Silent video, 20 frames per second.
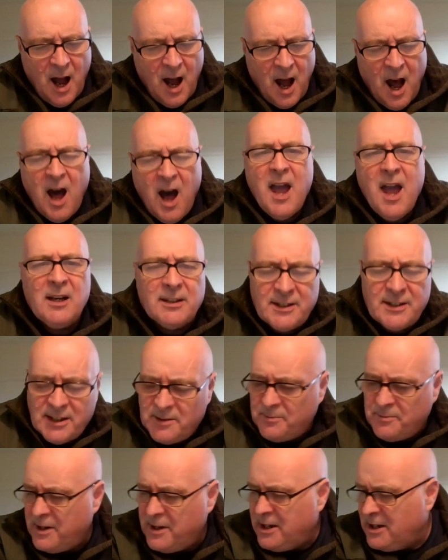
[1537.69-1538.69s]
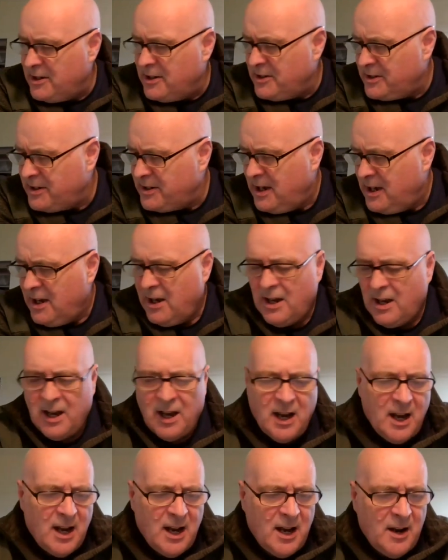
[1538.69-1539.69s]
Highlands, because
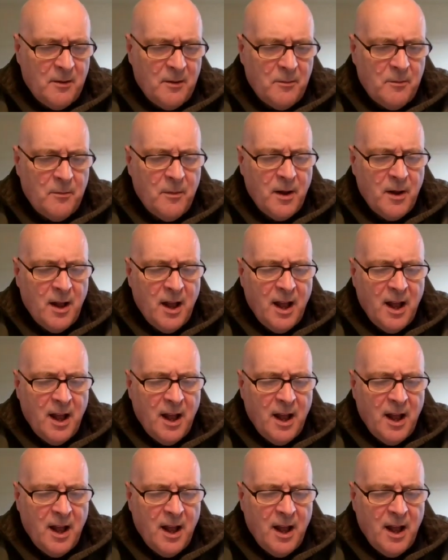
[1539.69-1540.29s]
it